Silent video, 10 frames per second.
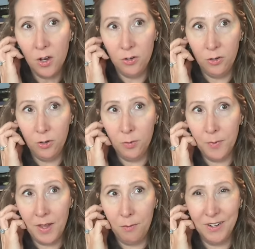
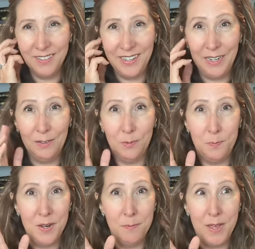Noom. I want to say it's
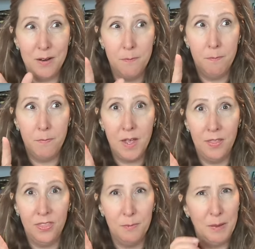been about a
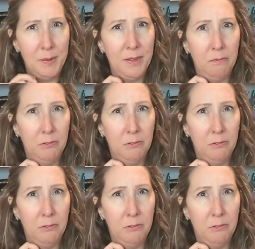month, it might be